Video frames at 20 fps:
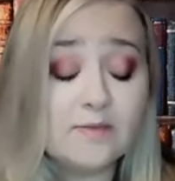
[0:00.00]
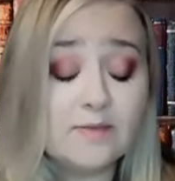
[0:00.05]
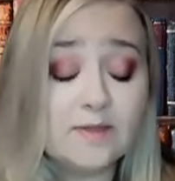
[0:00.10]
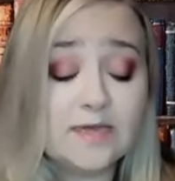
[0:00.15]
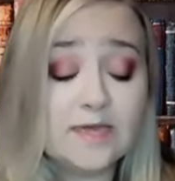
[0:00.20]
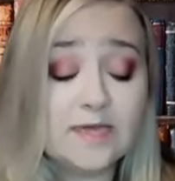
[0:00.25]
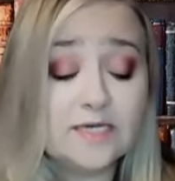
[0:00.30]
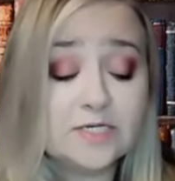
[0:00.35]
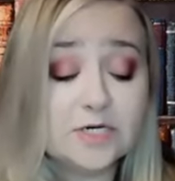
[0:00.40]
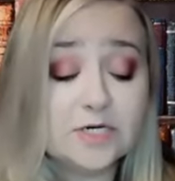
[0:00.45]

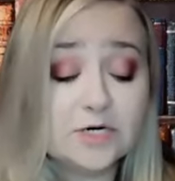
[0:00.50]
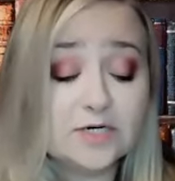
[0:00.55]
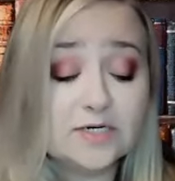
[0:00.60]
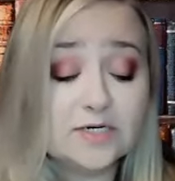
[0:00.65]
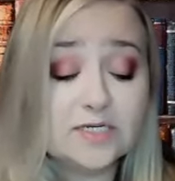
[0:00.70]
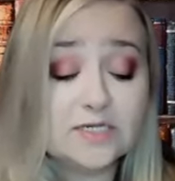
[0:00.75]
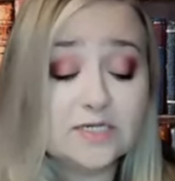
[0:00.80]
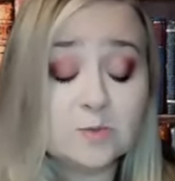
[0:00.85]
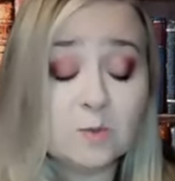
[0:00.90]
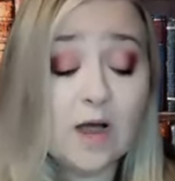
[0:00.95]
The kid
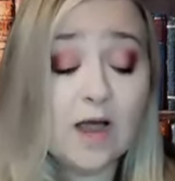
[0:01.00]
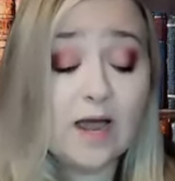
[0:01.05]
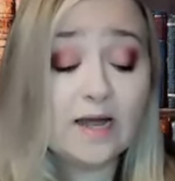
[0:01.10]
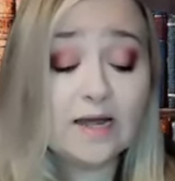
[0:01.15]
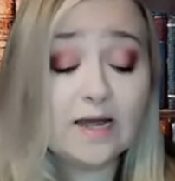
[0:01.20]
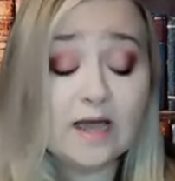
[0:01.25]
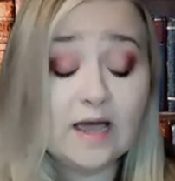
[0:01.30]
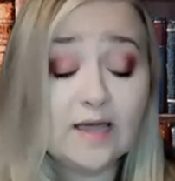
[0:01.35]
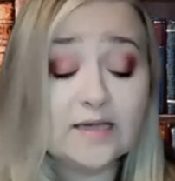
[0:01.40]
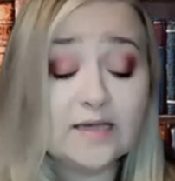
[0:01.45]
turned his
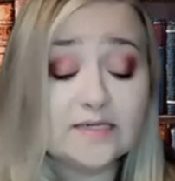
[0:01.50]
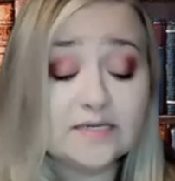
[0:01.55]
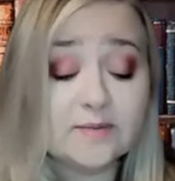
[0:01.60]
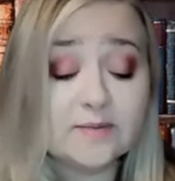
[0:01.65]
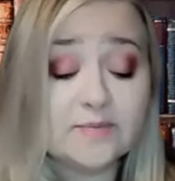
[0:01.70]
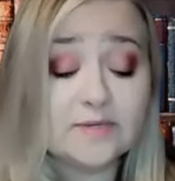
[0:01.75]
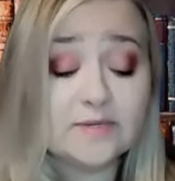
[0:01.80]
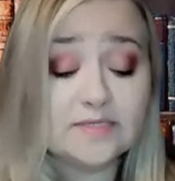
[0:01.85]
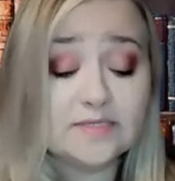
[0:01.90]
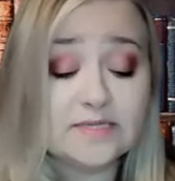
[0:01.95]
wide eyes
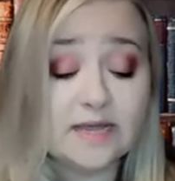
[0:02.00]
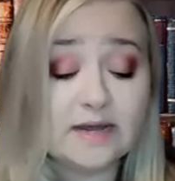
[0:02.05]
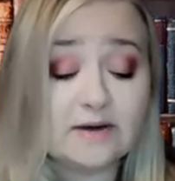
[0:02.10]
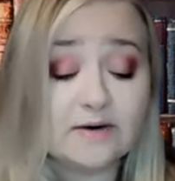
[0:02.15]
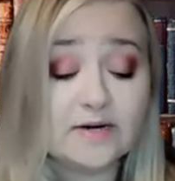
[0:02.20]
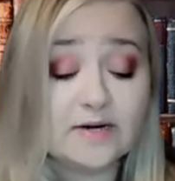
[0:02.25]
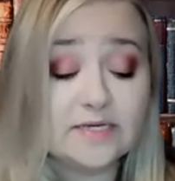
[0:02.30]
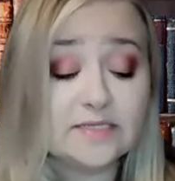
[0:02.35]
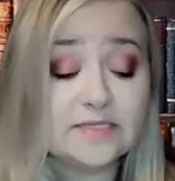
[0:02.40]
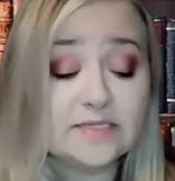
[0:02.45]
up at
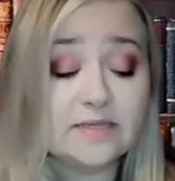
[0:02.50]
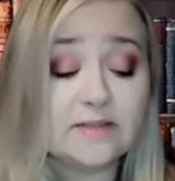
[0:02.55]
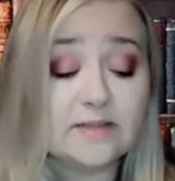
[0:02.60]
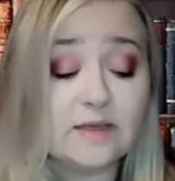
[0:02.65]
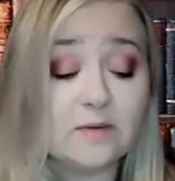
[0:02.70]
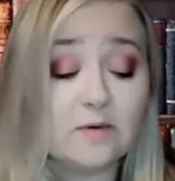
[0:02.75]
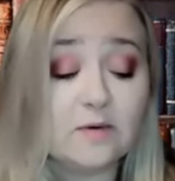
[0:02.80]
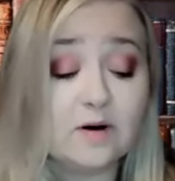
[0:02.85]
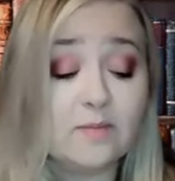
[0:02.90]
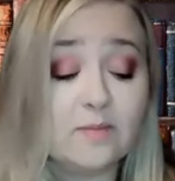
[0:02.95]
Cyrus,
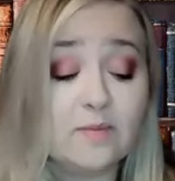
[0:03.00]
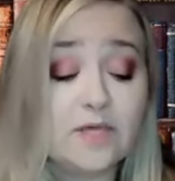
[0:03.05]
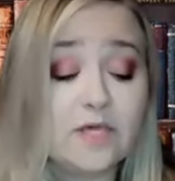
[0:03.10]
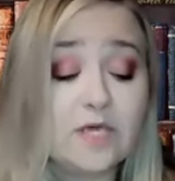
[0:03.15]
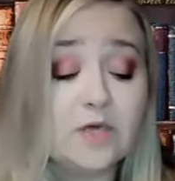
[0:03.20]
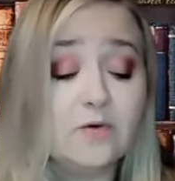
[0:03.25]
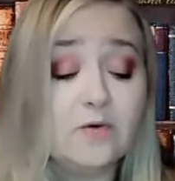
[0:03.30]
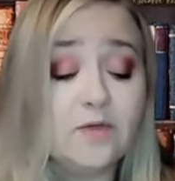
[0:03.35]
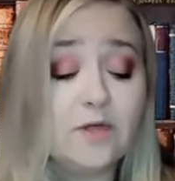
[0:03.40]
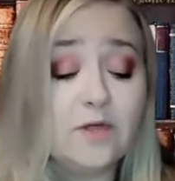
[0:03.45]
and they were a
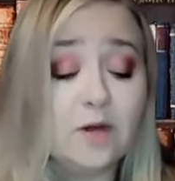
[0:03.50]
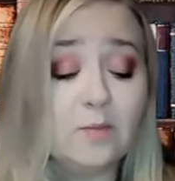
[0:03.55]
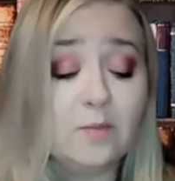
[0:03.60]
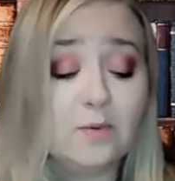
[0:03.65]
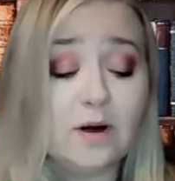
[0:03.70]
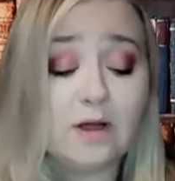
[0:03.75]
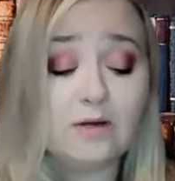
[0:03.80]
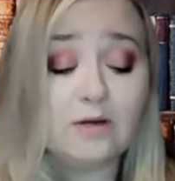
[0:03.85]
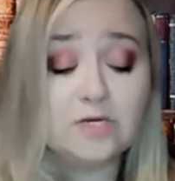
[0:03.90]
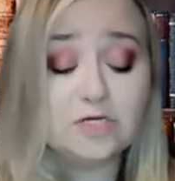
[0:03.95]
peculiar
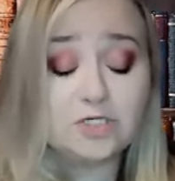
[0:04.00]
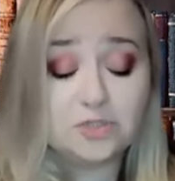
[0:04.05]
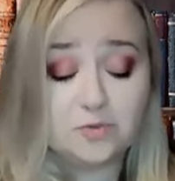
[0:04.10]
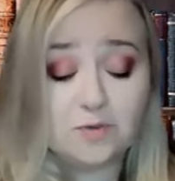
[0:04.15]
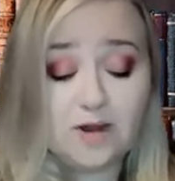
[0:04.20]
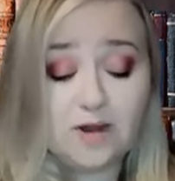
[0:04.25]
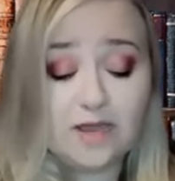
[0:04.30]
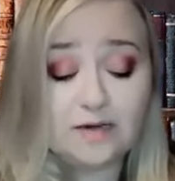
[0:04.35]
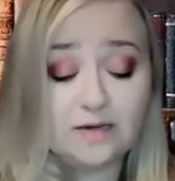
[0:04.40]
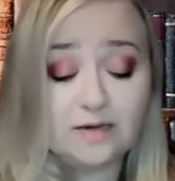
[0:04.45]

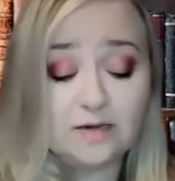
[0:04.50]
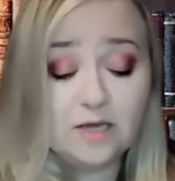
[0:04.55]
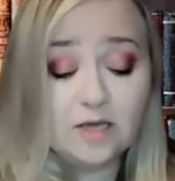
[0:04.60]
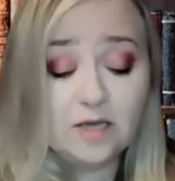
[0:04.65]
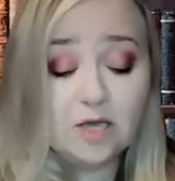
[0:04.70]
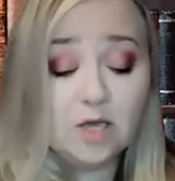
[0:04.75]
brownish red.